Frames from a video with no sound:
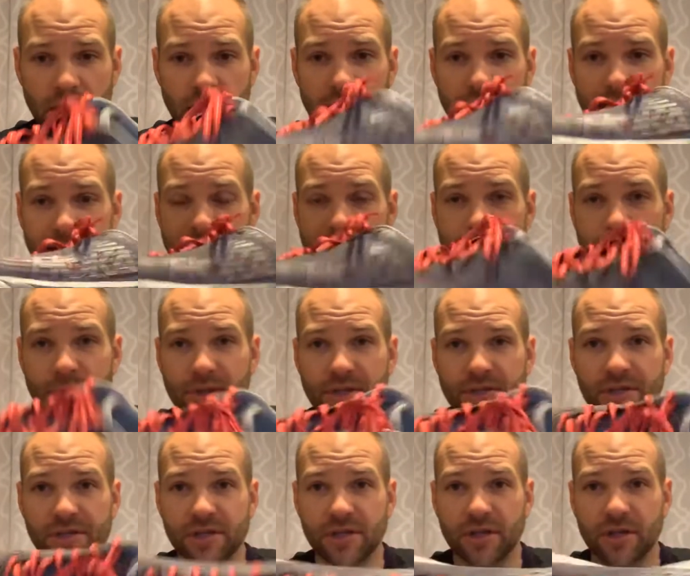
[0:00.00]
I happen
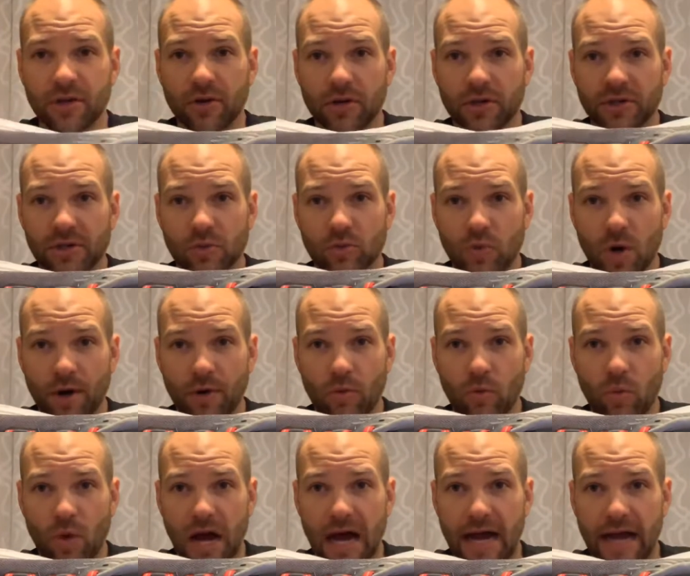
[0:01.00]
to run a
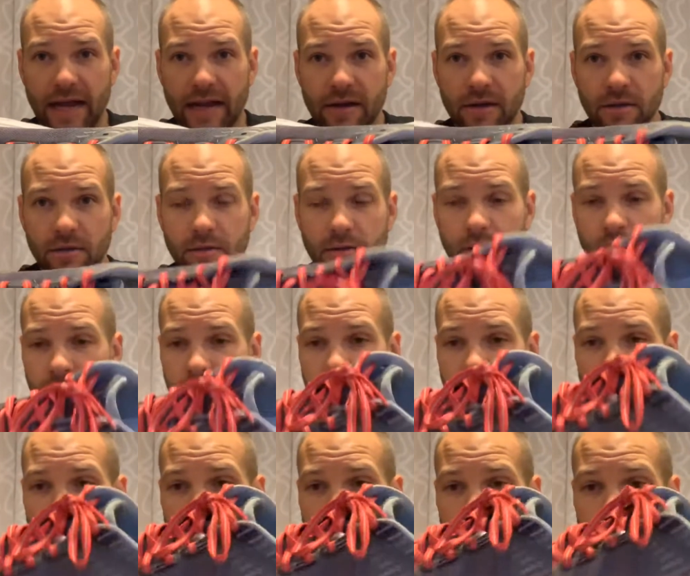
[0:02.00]
wide. I
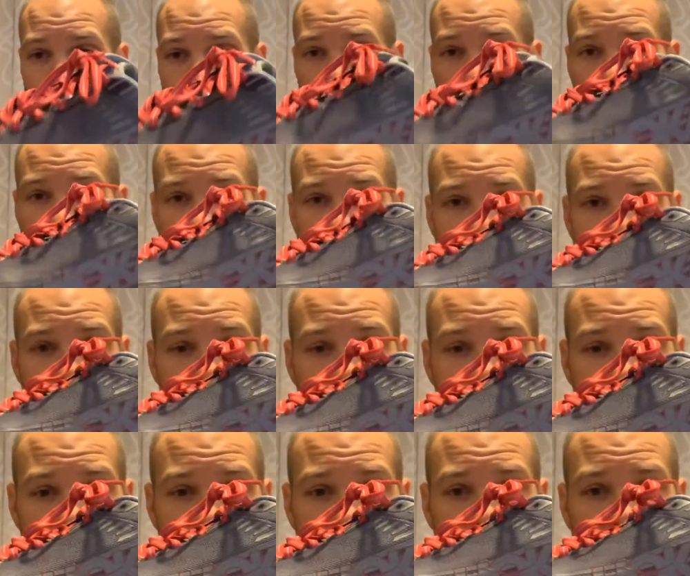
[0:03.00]
need a wide
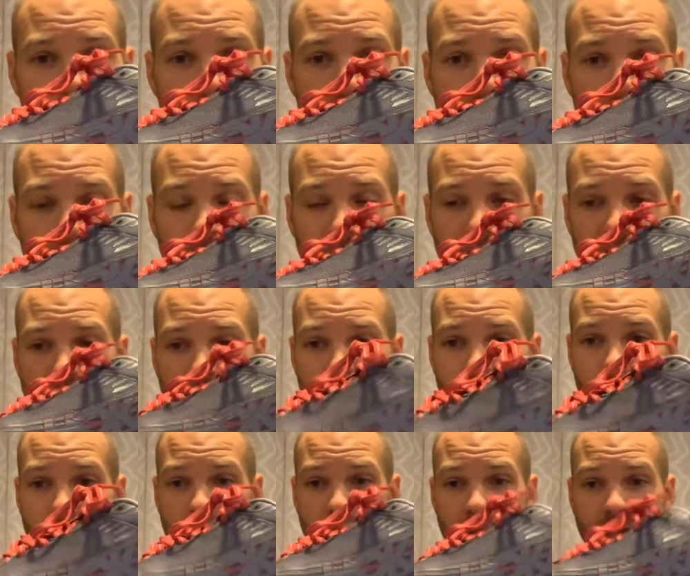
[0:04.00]
shoe.
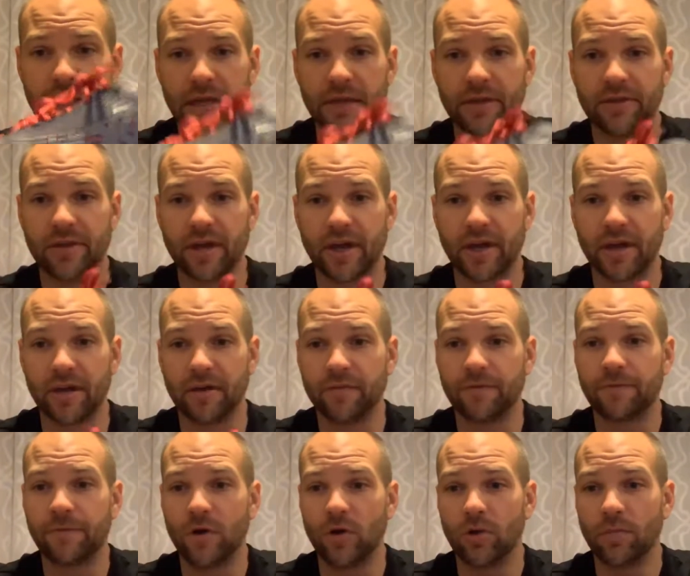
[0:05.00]
Now, the
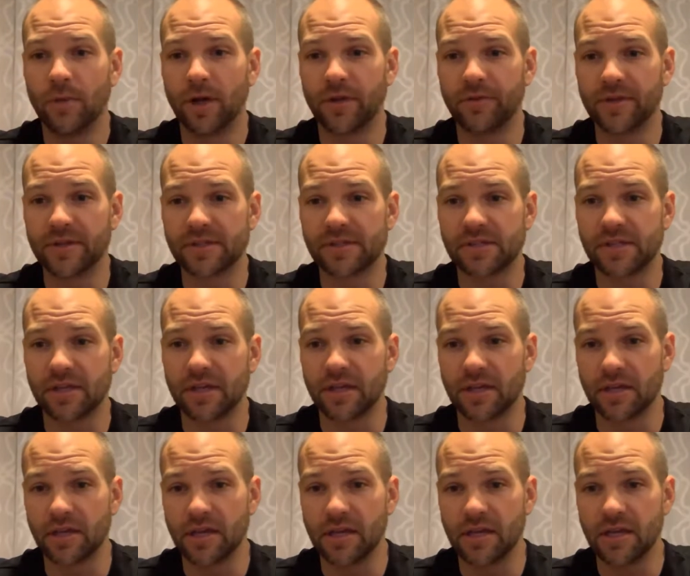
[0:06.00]
foam on this
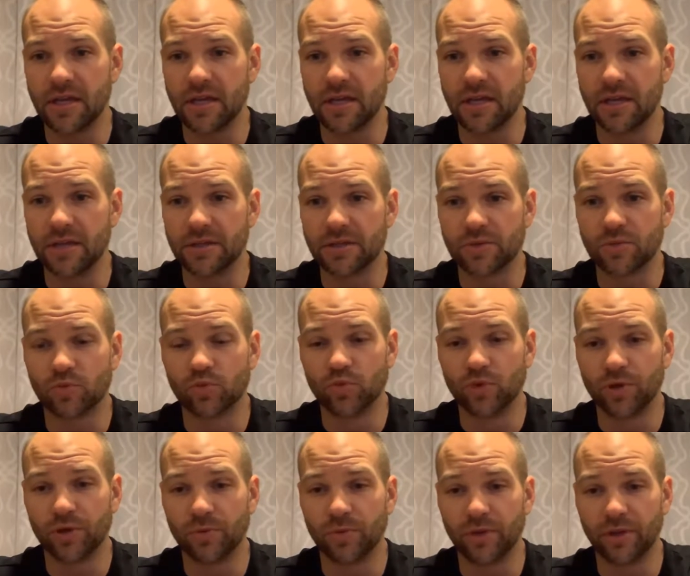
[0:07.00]
thing is
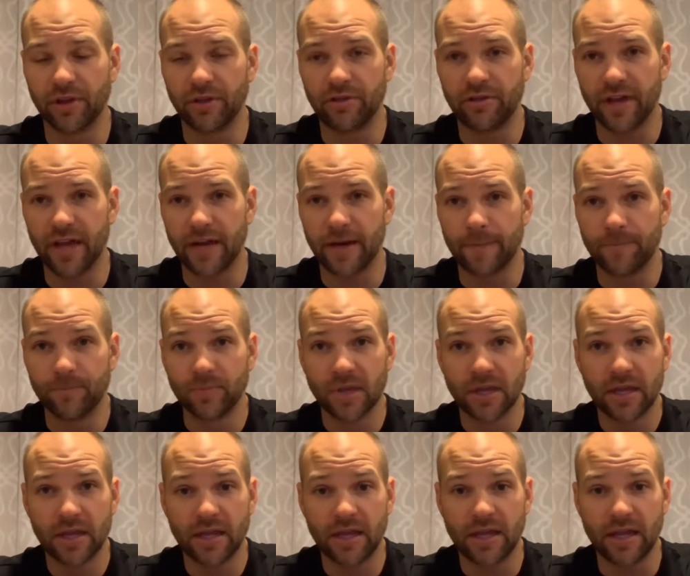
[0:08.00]
really, really thick,
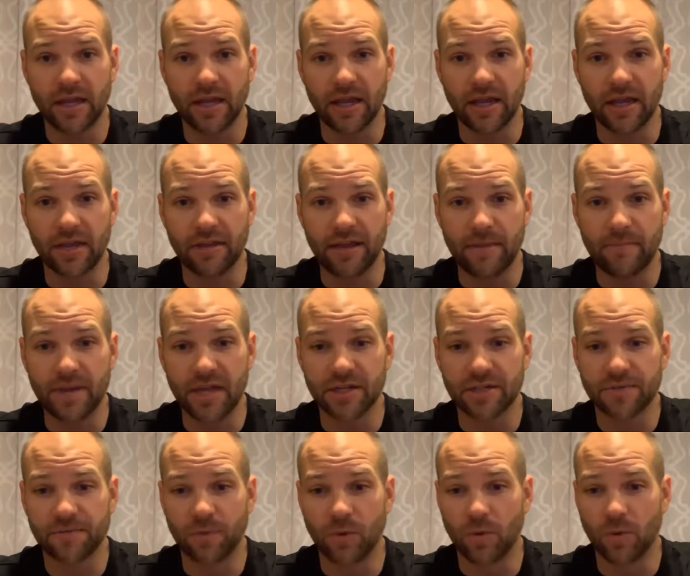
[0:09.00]
and that
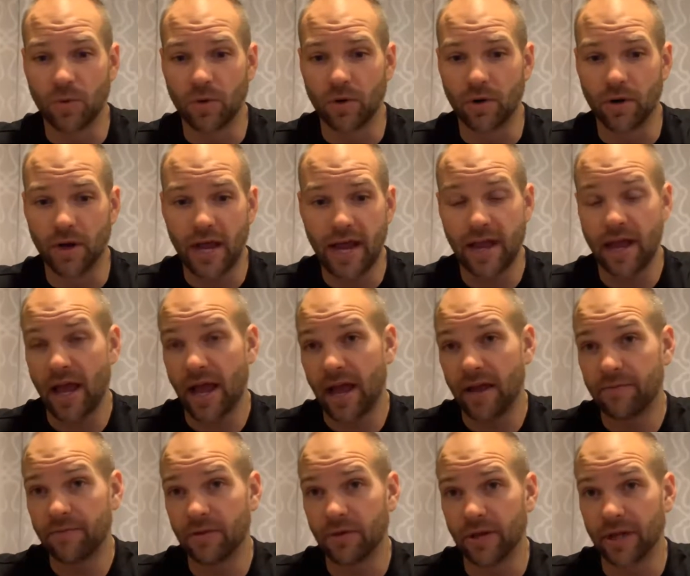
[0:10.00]
makes for,
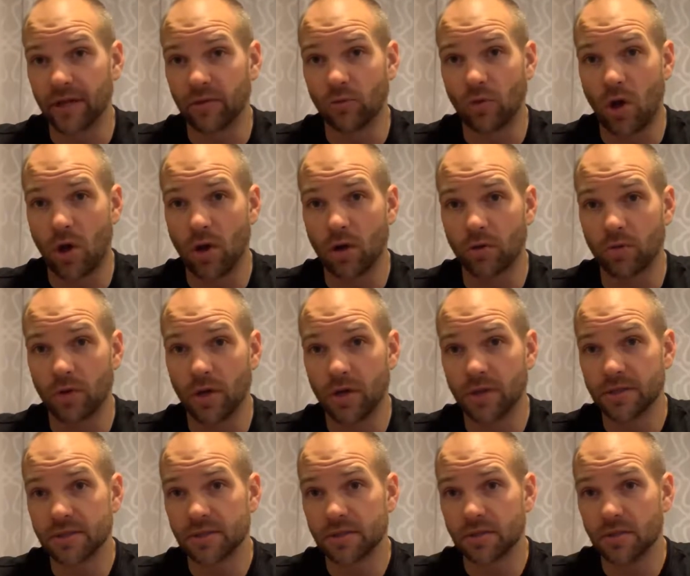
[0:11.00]
I feel like long
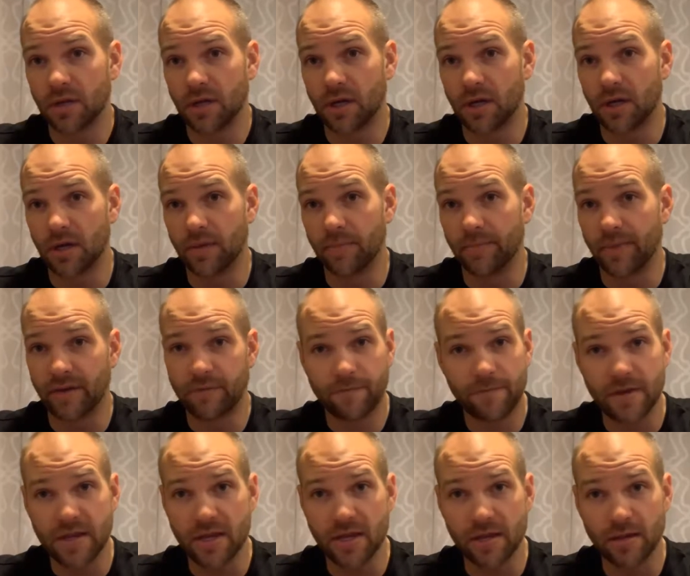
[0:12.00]
runs, my
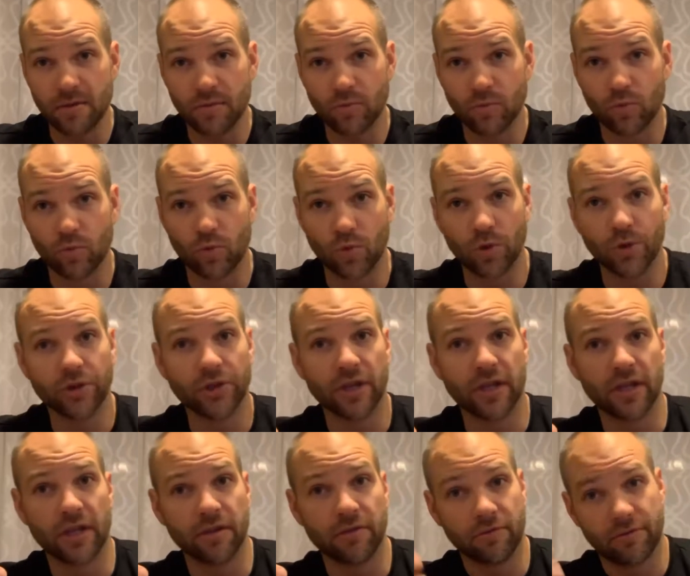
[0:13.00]
feet
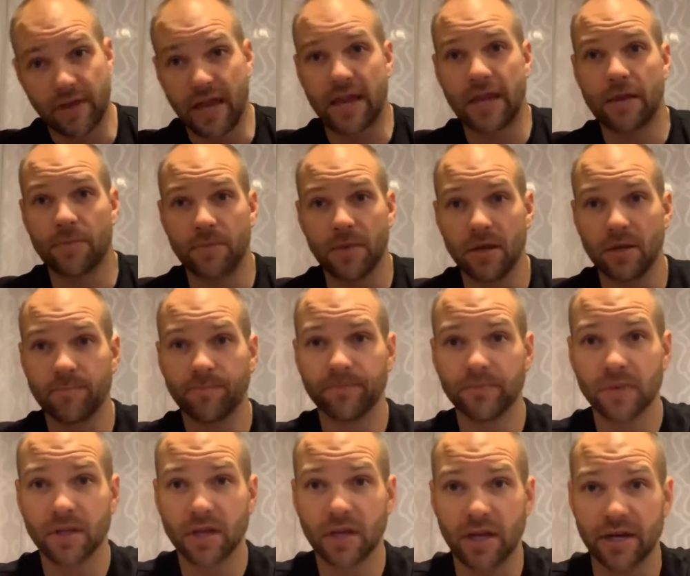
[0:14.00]
really thank me,
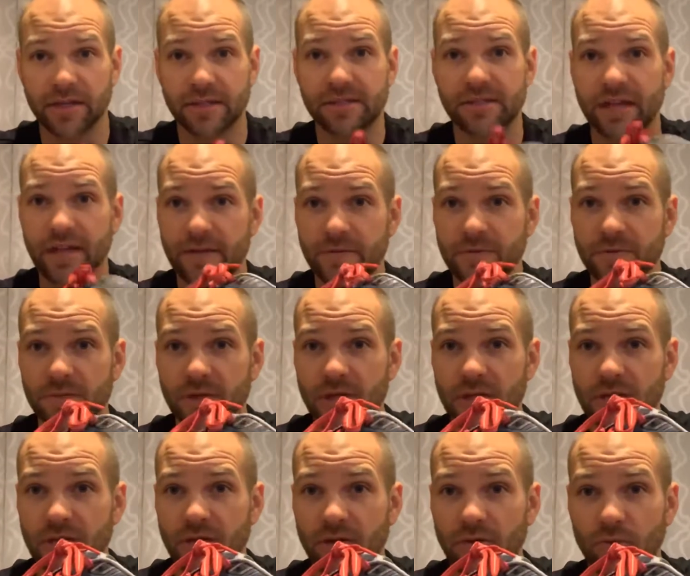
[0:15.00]
kind of saves
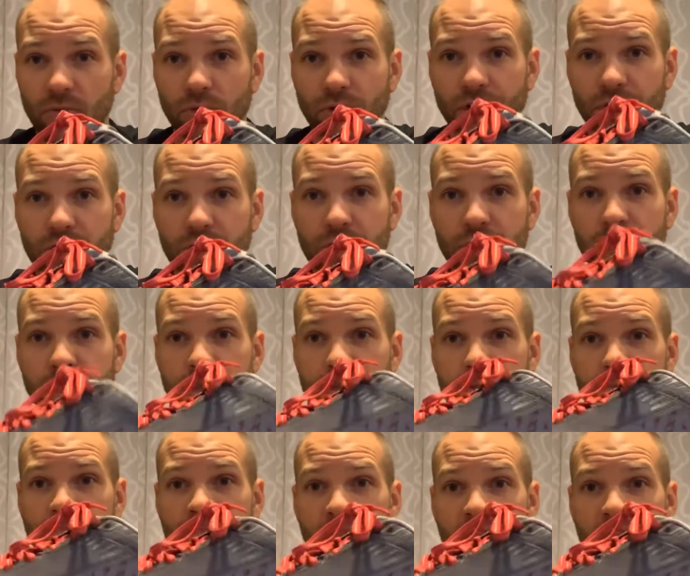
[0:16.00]
me, really cushioned.